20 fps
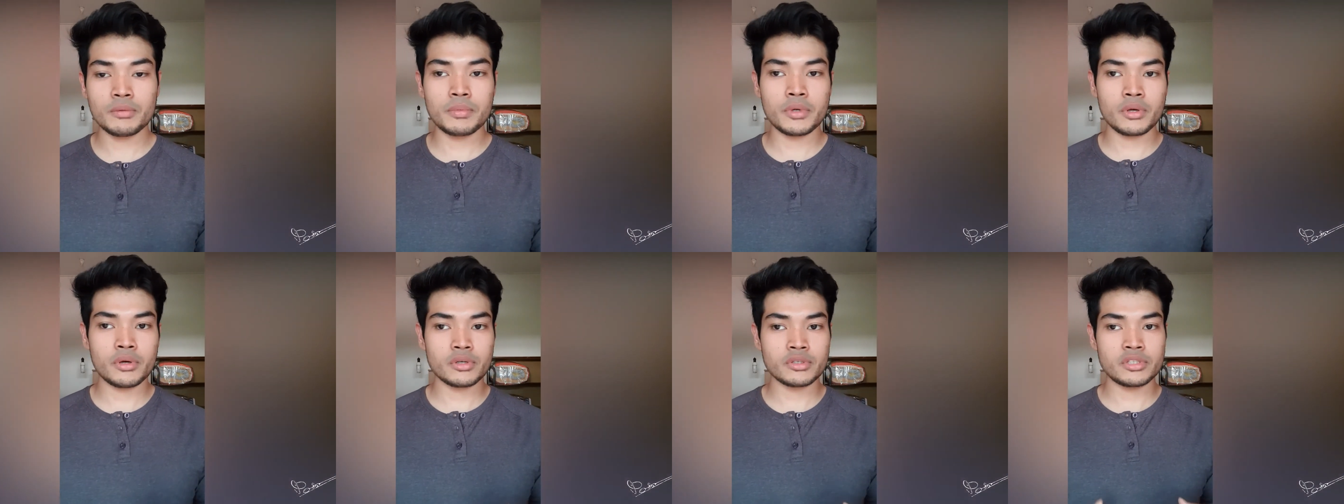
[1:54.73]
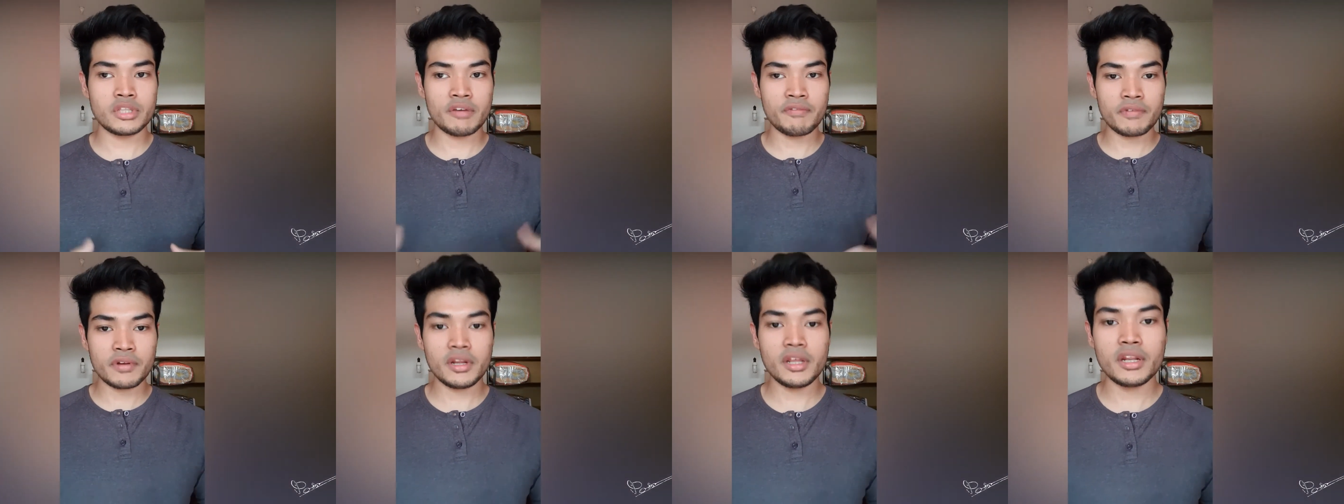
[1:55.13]
because
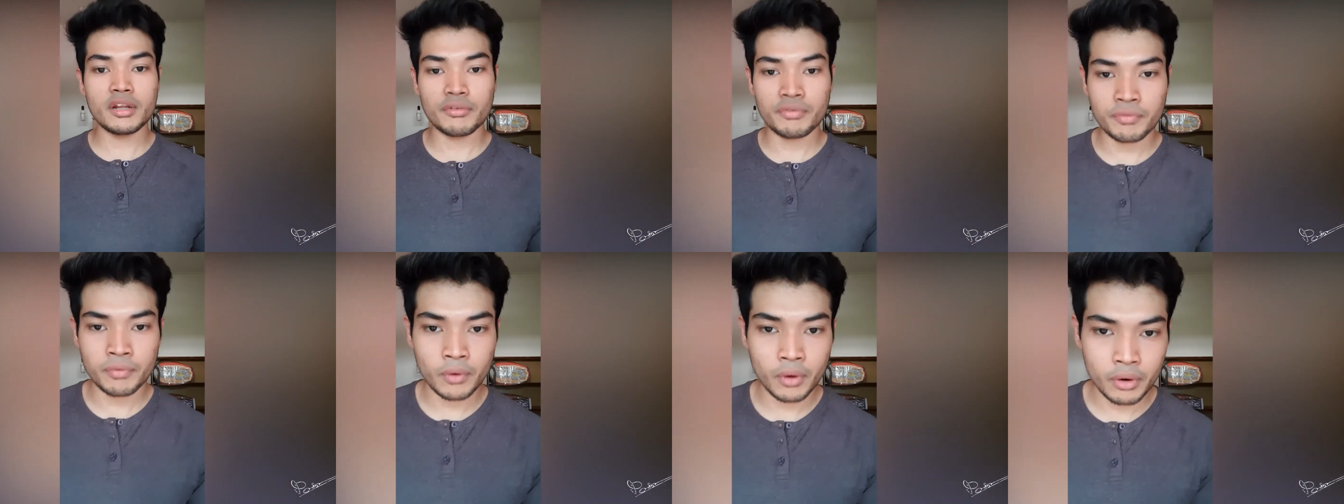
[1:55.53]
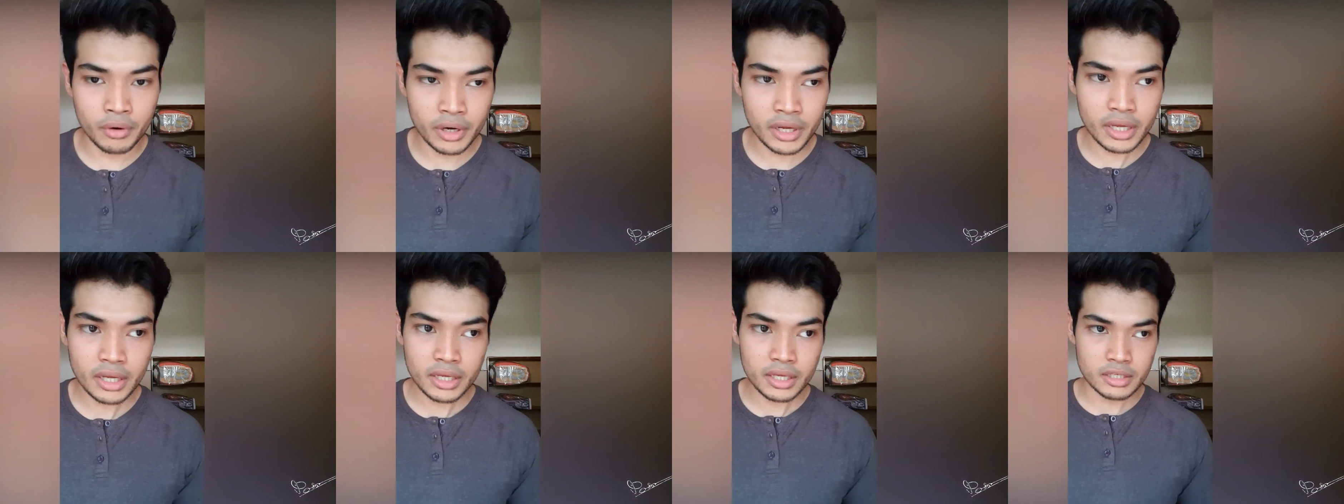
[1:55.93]
definitely the
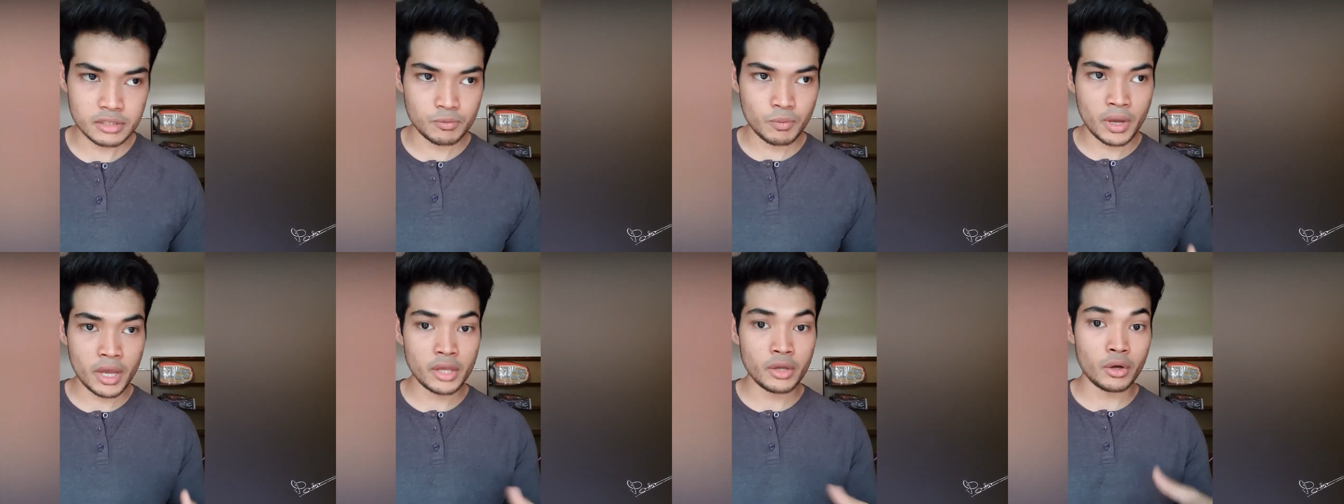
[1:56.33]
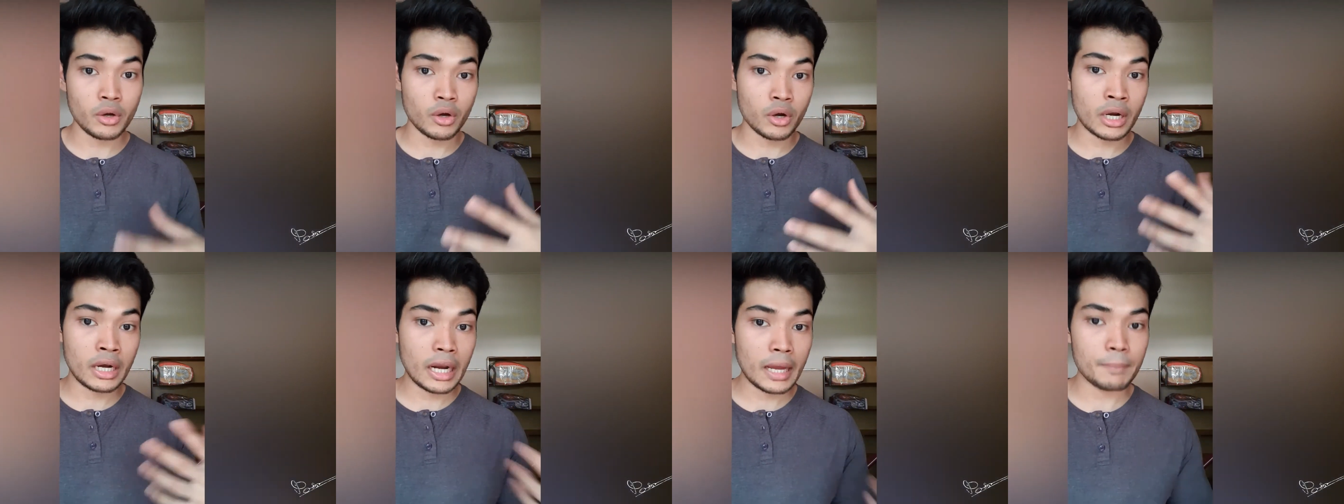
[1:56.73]
flooring is where
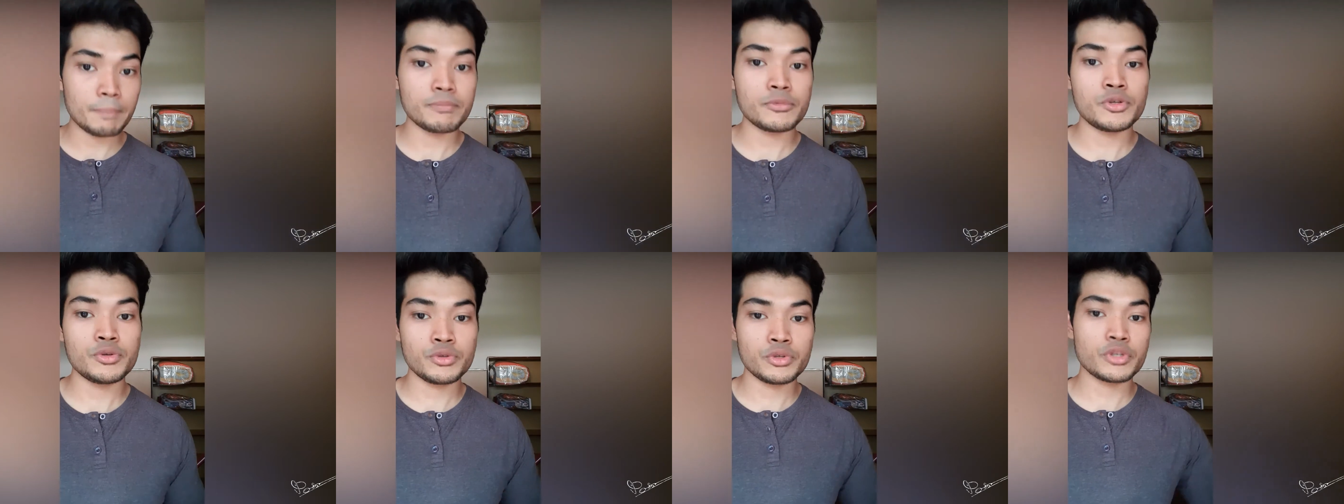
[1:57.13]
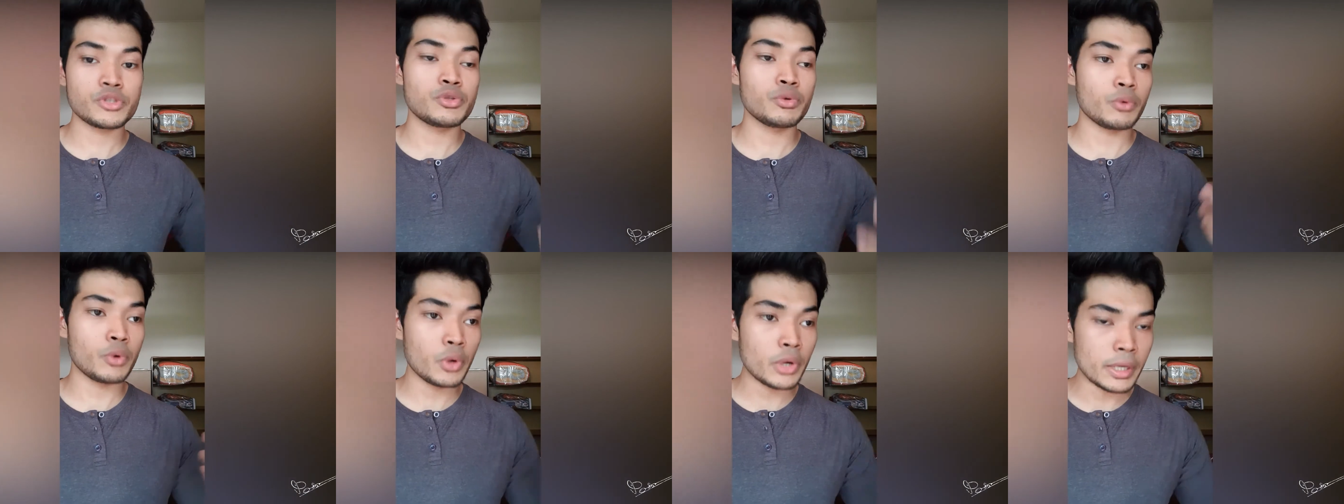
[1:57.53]
your club chooses
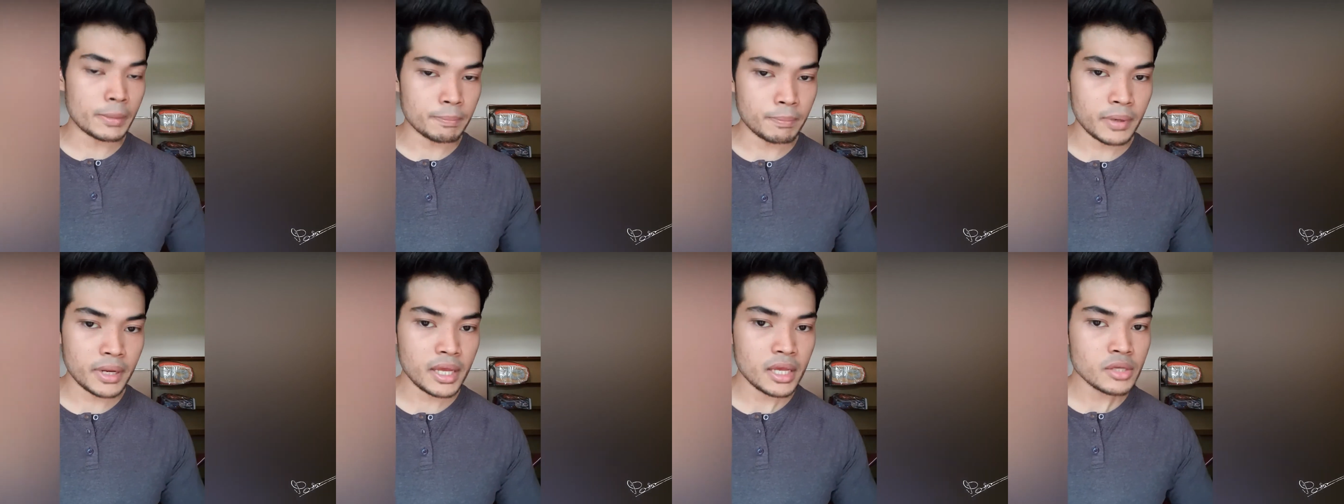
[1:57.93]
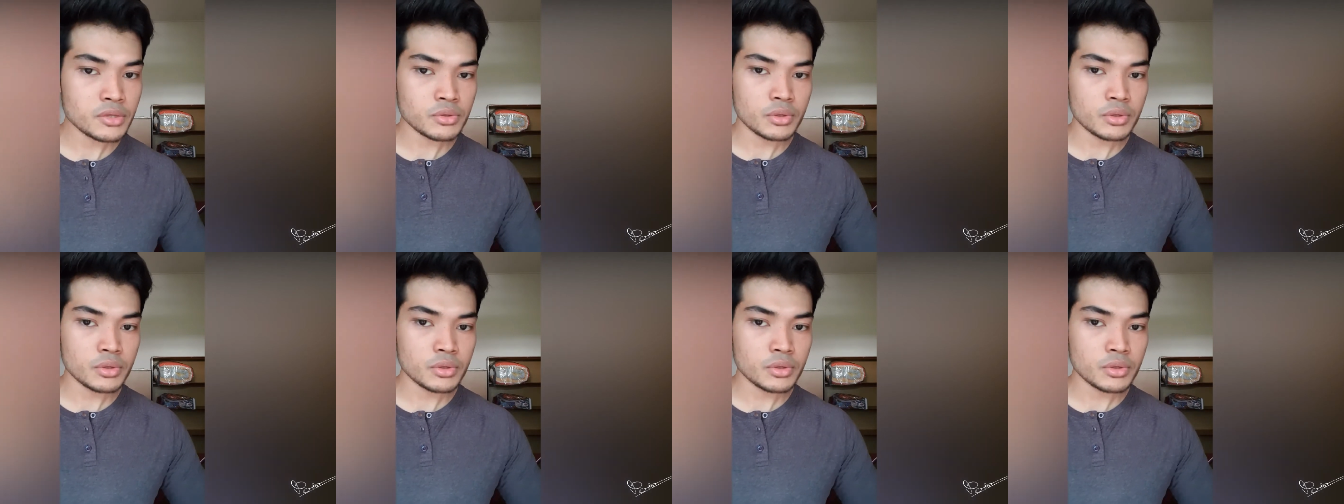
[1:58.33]
to go and play,